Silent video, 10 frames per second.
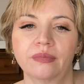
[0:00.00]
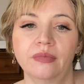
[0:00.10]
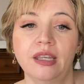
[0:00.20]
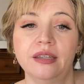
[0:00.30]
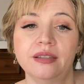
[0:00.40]

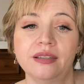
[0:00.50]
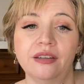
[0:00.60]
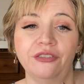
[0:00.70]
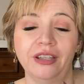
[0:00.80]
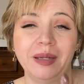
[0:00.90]
That is
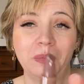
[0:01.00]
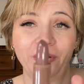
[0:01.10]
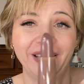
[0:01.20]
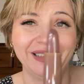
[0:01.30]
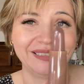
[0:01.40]
definitely a
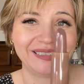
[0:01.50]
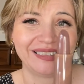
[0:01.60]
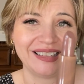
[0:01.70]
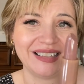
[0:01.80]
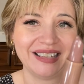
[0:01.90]
brown,
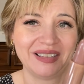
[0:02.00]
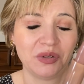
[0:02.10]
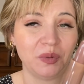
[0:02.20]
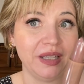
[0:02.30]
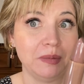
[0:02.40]
so that's not
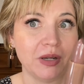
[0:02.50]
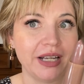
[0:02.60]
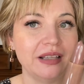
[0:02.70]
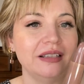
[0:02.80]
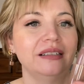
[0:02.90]
really my
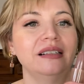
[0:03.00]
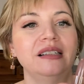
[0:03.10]
color.